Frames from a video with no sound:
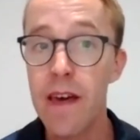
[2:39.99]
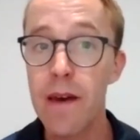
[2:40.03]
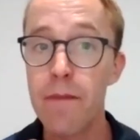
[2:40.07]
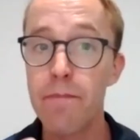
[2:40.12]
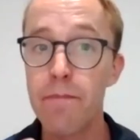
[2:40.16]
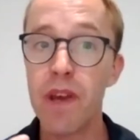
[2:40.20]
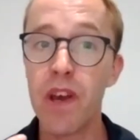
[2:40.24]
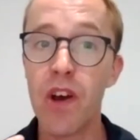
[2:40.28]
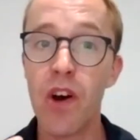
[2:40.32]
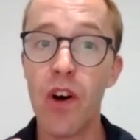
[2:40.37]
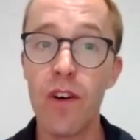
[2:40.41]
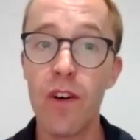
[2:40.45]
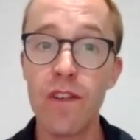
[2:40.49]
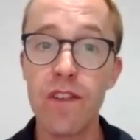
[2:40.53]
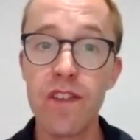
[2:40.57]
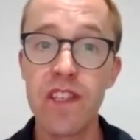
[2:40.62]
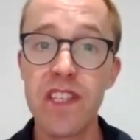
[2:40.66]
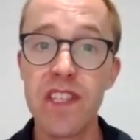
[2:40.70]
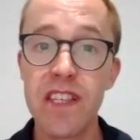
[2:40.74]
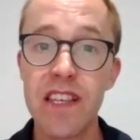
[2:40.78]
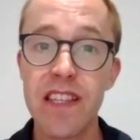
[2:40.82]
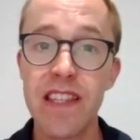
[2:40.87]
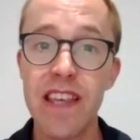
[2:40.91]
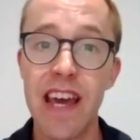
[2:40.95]

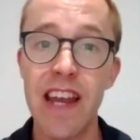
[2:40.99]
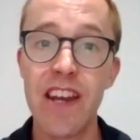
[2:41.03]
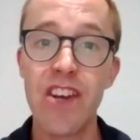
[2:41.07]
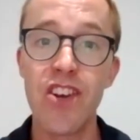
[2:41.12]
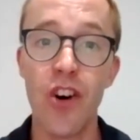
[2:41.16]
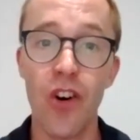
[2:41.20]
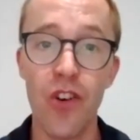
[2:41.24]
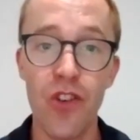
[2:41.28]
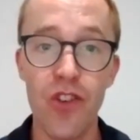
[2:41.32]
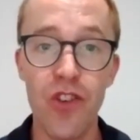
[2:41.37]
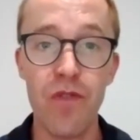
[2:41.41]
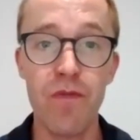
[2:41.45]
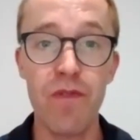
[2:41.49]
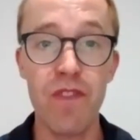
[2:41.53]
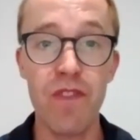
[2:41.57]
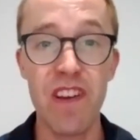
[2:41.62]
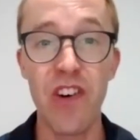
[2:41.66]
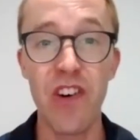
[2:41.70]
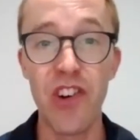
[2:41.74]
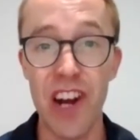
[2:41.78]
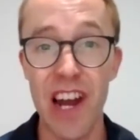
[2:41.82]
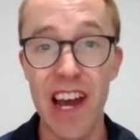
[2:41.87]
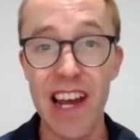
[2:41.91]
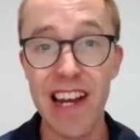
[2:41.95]
because they're not
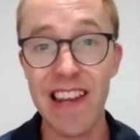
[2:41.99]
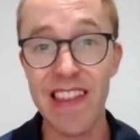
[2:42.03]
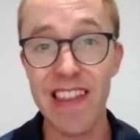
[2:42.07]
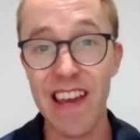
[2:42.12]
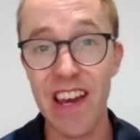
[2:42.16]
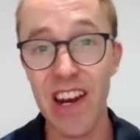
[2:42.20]
unlikely they're